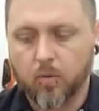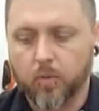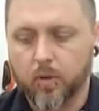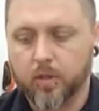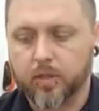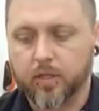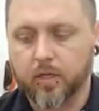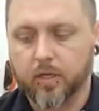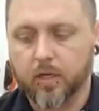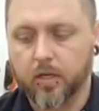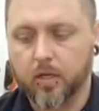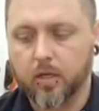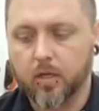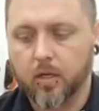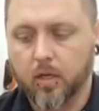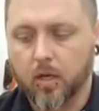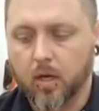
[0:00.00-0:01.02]
with
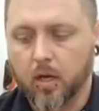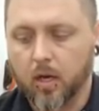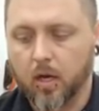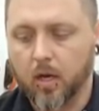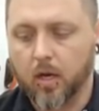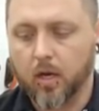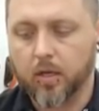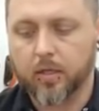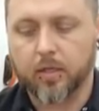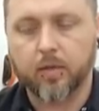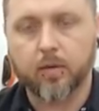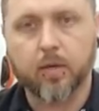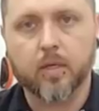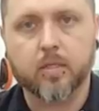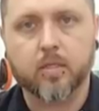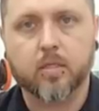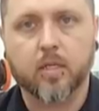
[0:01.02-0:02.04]
good uh,
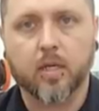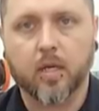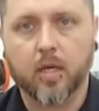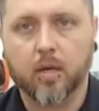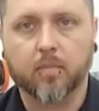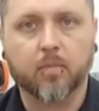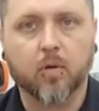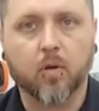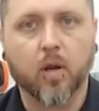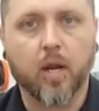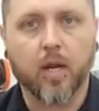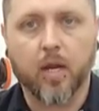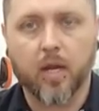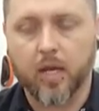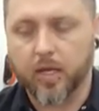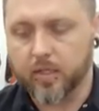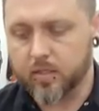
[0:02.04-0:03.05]
USDM grade
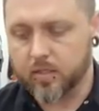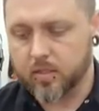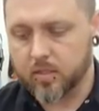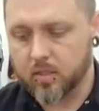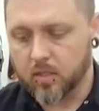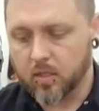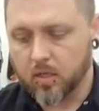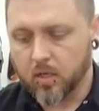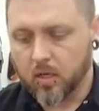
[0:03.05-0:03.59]
8s,